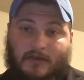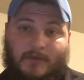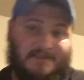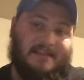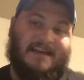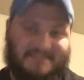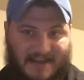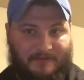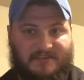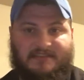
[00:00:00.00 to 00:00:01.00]
When's the last
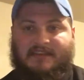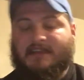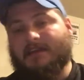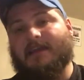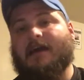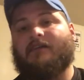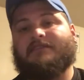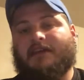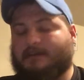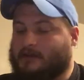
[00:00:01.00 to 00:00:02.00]
time we've seen Kenny
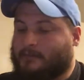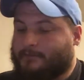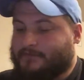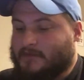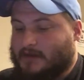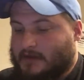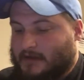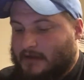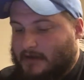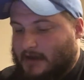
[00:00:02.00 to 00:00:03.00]
Galladay, you know?
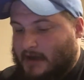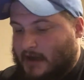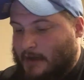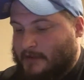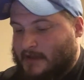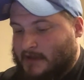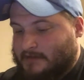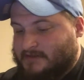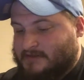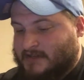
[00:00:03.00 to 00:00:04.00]

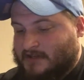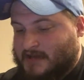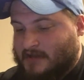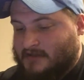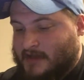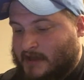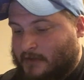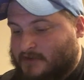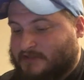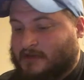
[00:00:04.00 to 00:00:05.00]
And T.J.
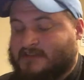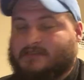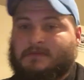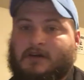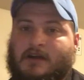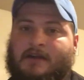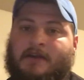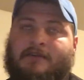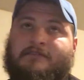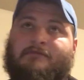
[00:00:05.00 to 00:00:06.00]
Lang was questionable. I
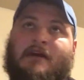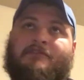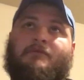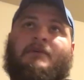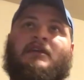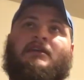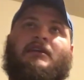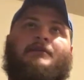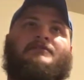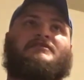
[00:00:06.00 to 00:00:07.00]
heard throughout the week
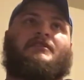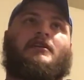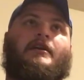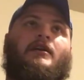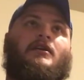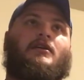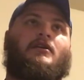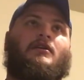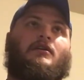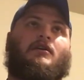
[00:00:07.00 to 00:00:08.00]
he was in a
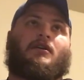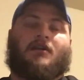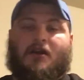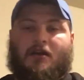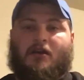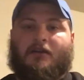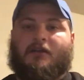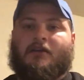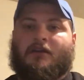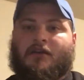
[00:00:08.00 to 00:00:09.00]

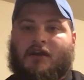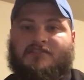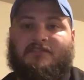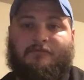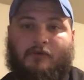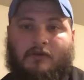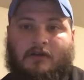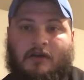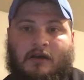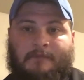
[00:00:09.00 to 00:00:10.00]
concussion
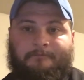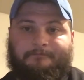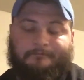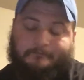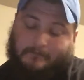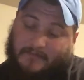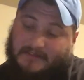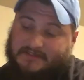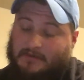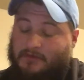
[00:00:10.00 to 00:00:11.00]
protocol.
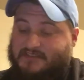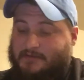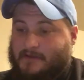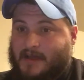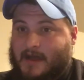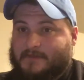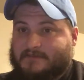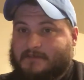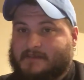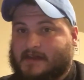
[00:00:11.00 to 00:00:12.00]
So we'll see what
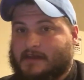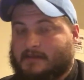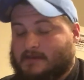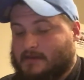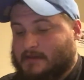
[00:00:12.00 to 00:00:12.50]
happens with that.